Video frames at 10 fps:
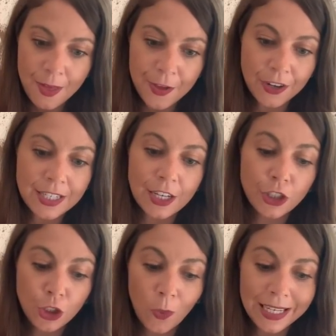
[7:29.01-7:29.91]
There is a
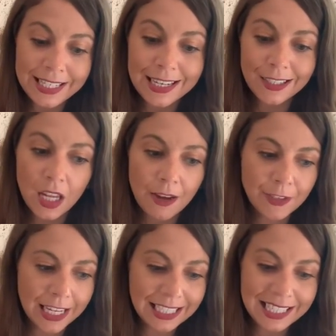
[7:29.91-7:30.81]
choice in
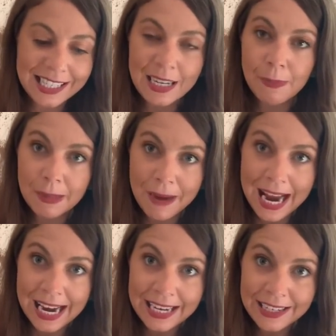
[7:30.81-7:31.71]
love that needs to be
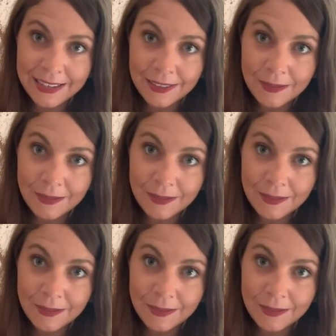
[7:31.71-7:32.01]
made.